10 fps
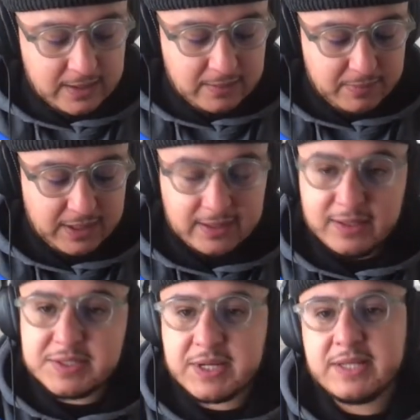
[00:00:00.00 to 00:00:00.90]
But
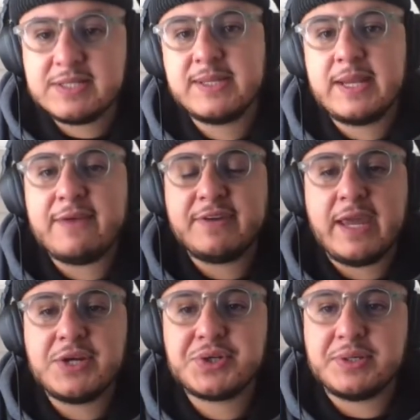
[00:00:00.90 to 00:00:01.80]
let's get into the
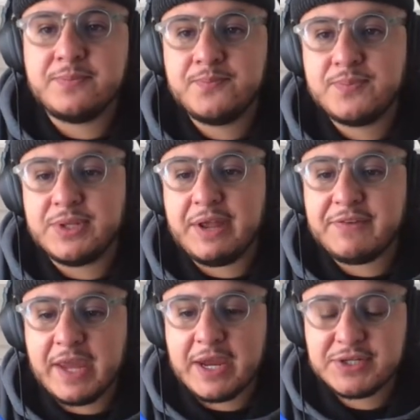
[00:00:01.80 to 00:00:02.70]
navigation.
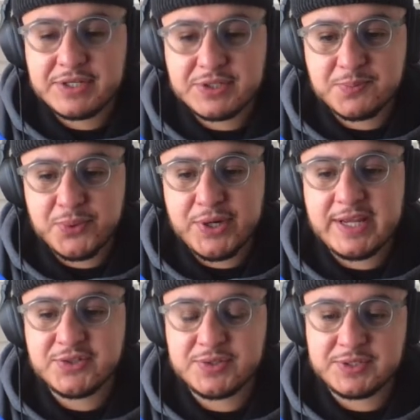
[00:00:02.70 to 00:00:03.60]
Navigation is pretty
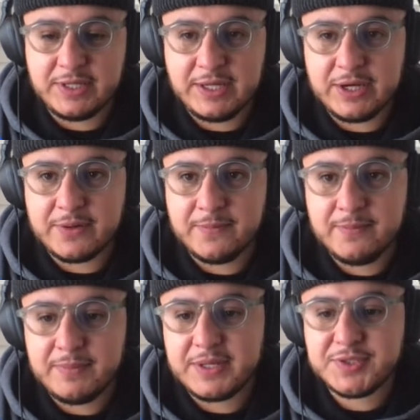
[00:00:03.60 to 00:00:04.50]
interesting here
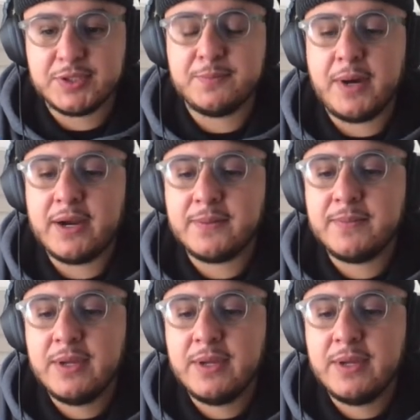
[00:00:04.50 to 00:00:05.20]
because at the bottom